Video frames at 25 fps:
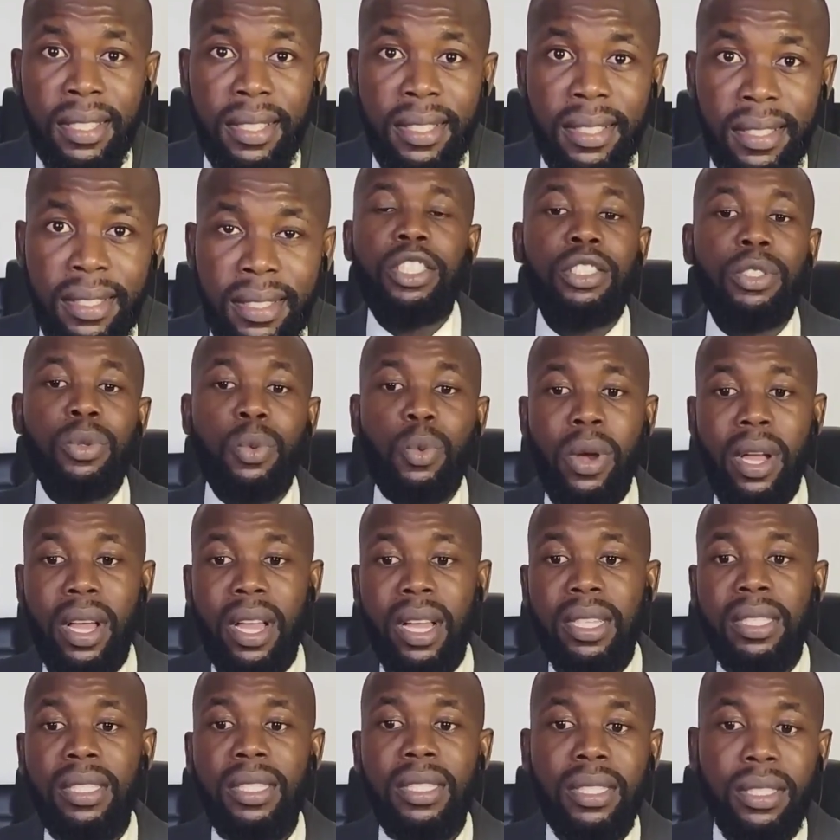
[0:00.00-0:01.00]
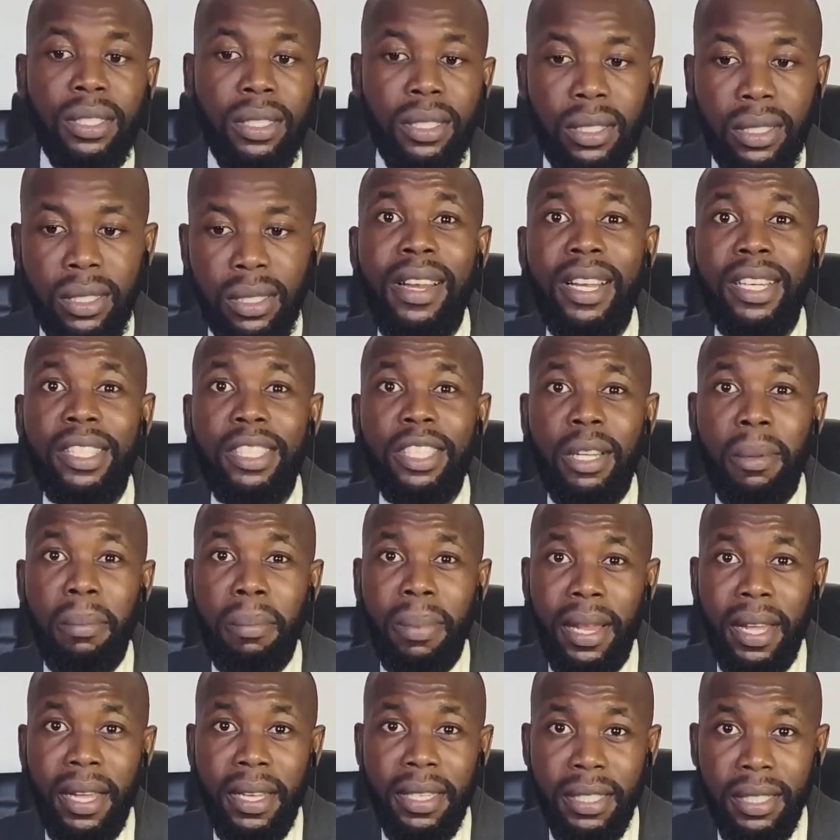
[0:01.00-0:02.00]
This requires financial
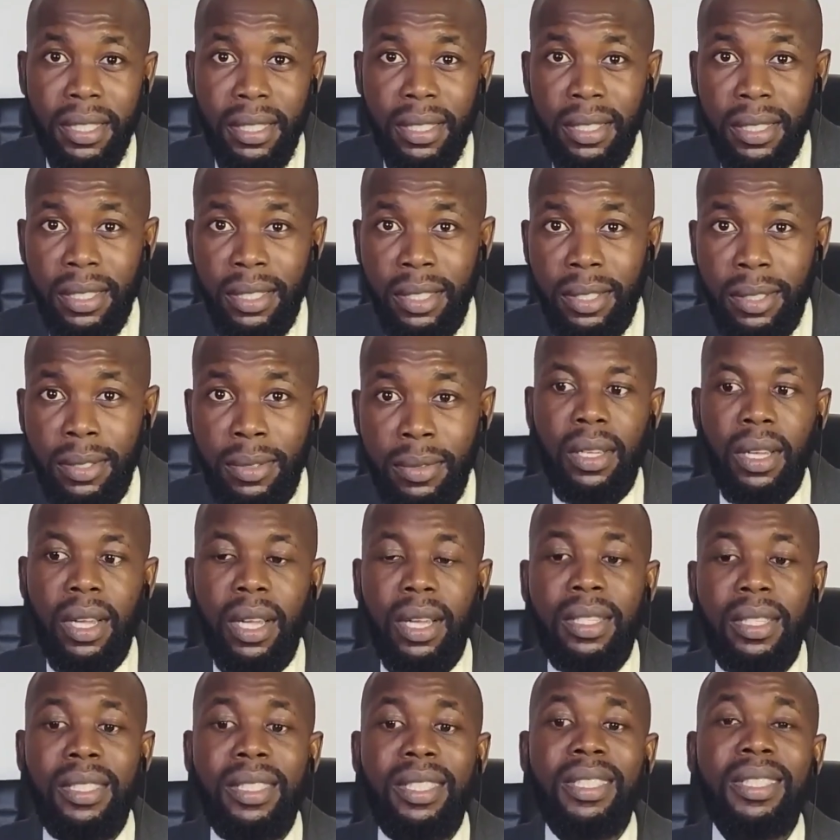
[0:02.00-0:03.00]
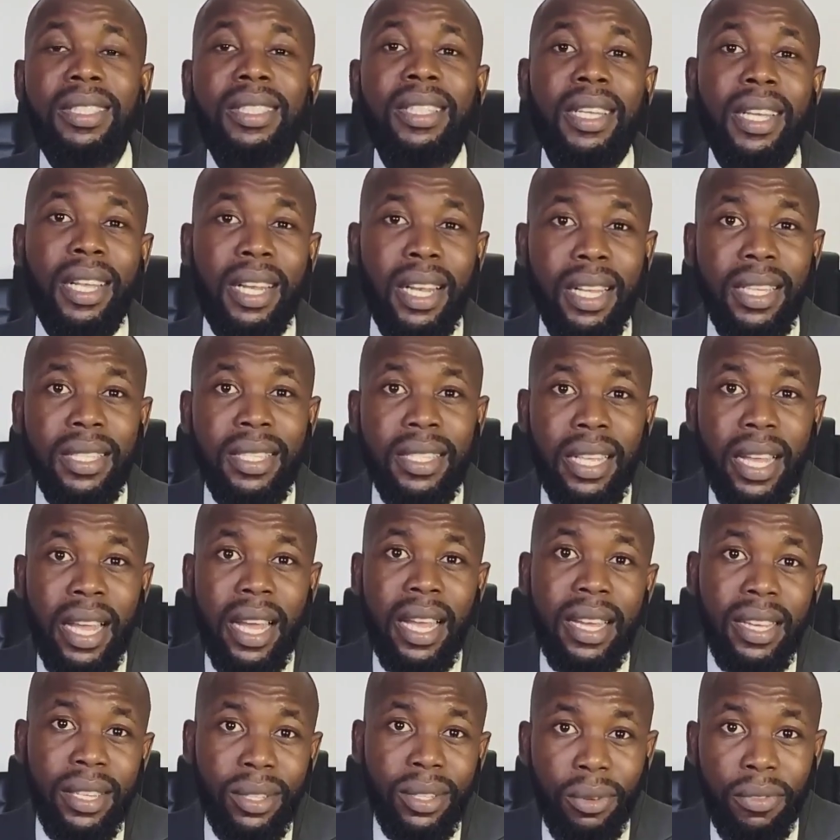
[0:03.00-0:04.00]
planning, and it is a clear
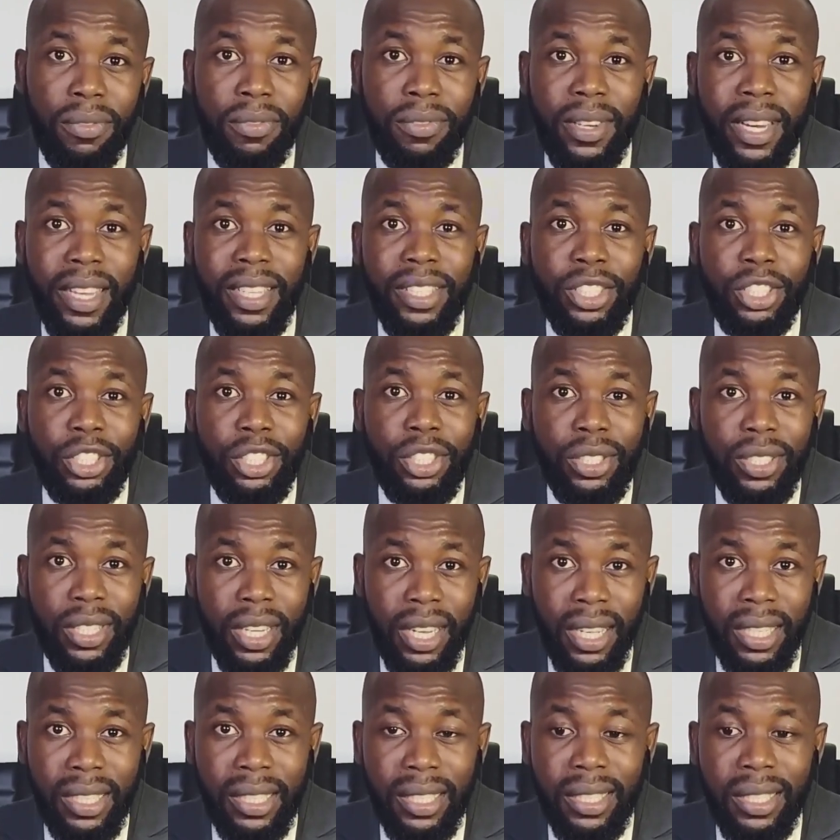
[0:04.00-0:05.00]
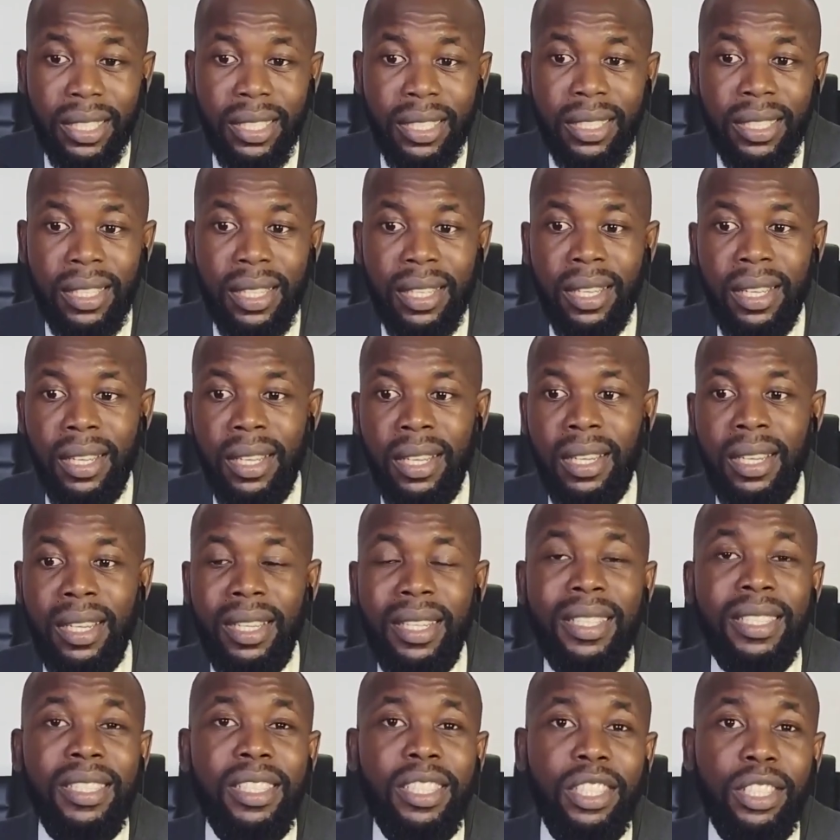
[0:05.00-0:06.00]
sign of Nigeria's
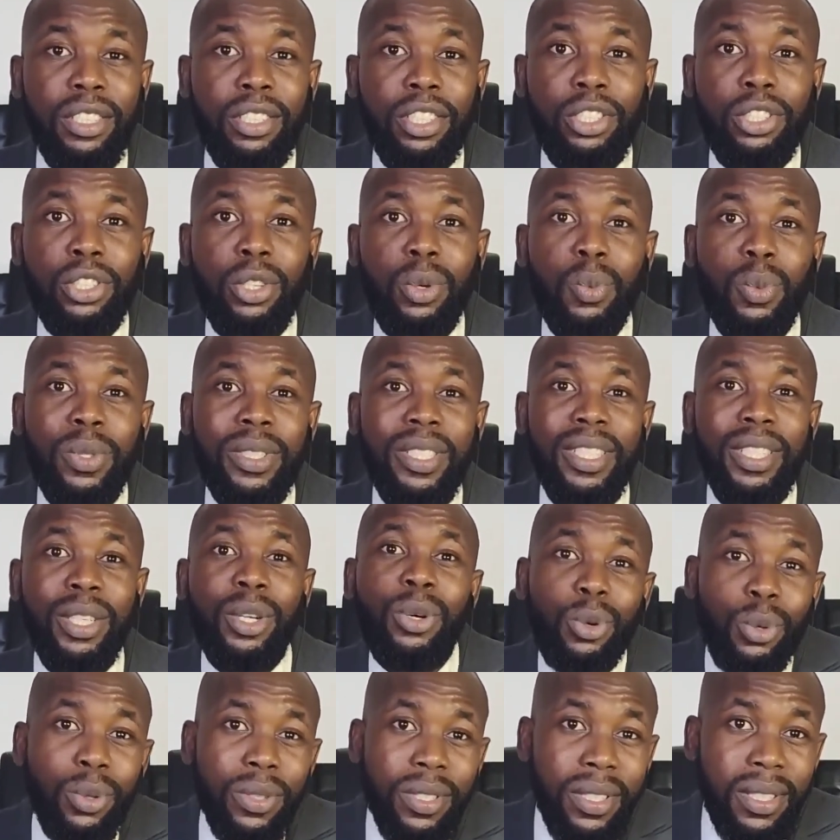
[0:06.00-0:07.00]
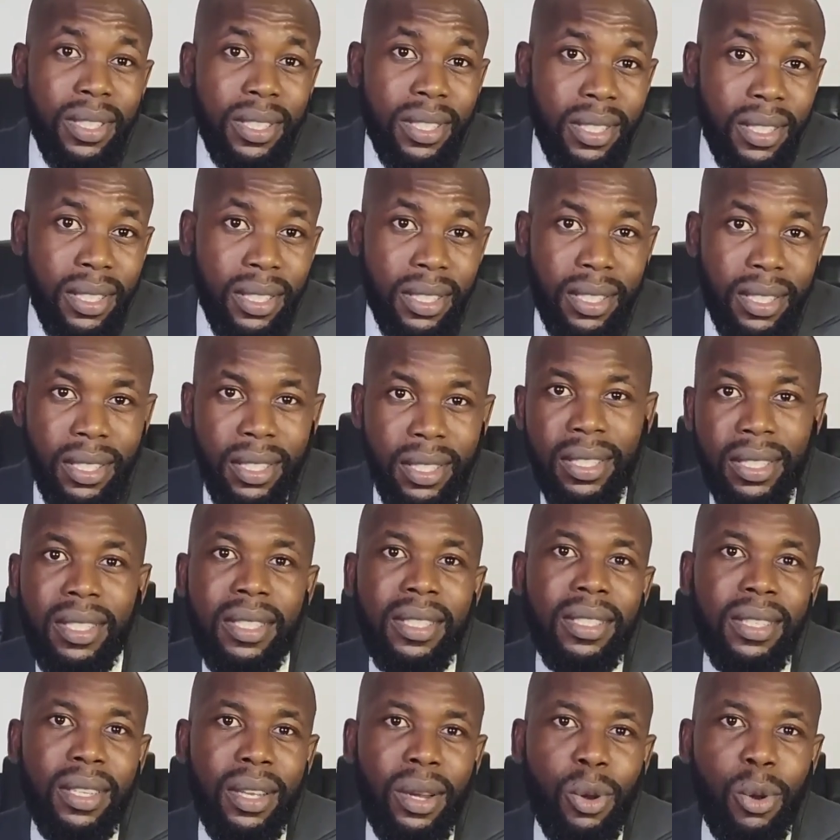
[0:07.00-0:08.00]
integration with the
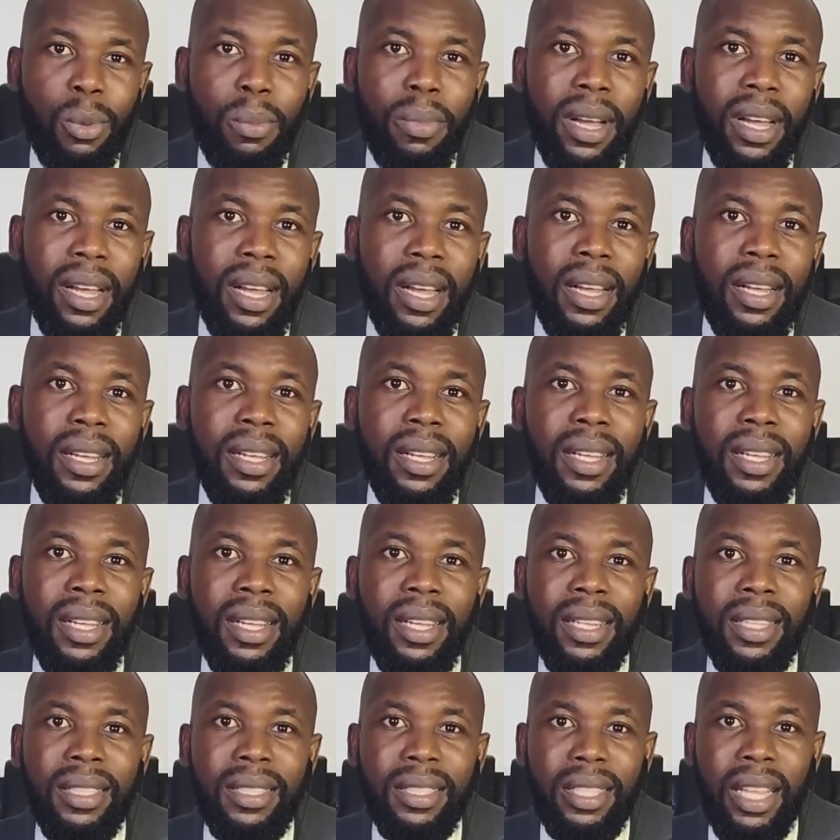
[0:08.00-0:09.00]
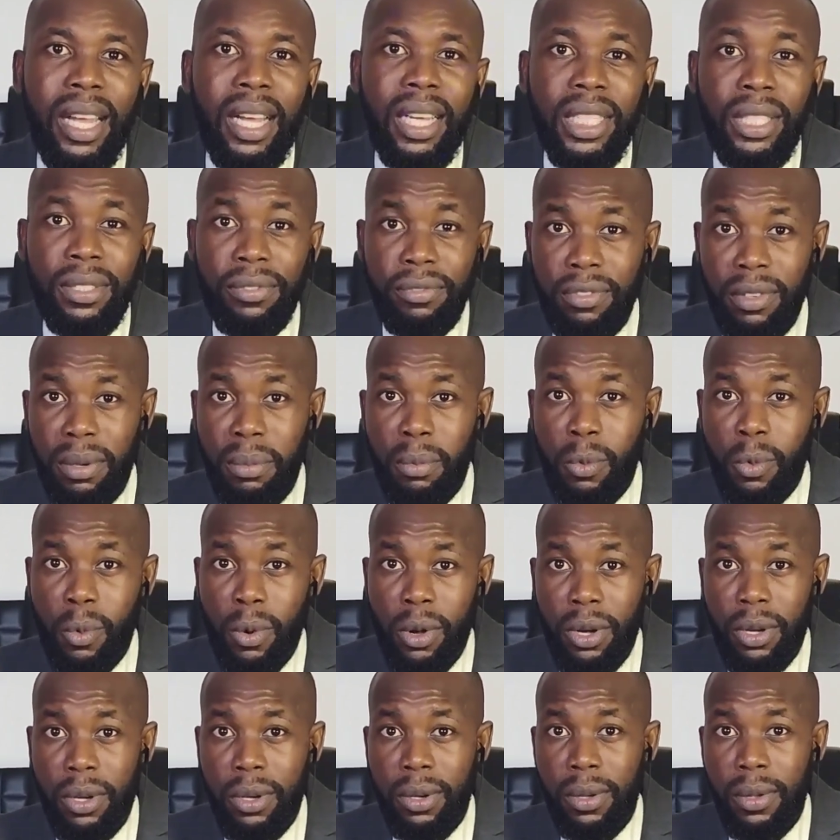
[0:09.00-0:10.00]
OECD's global tax
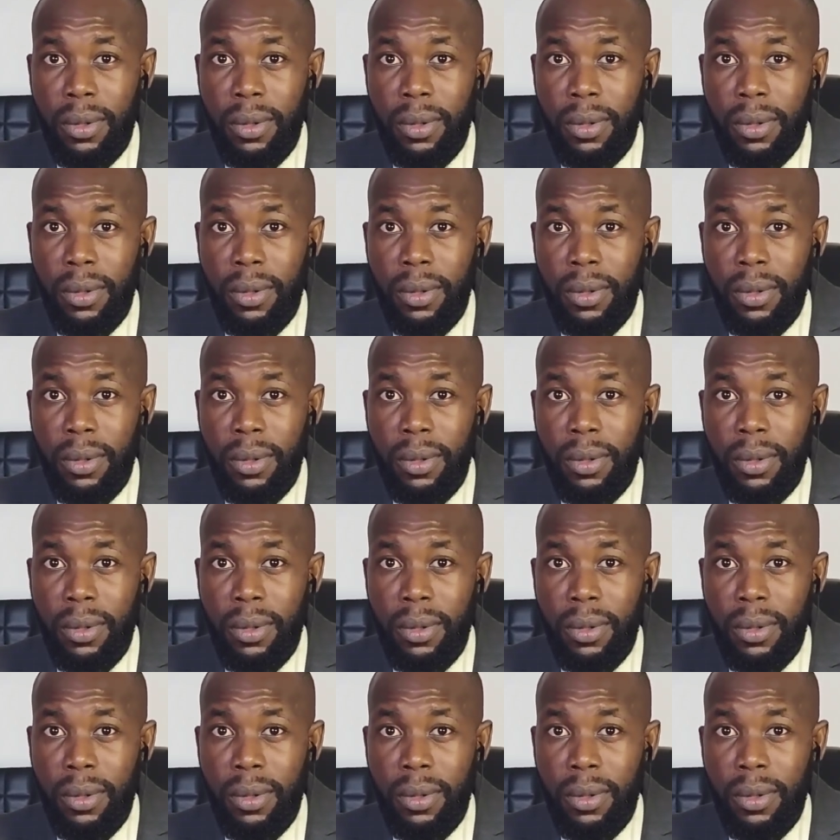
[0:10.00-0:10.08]
framework,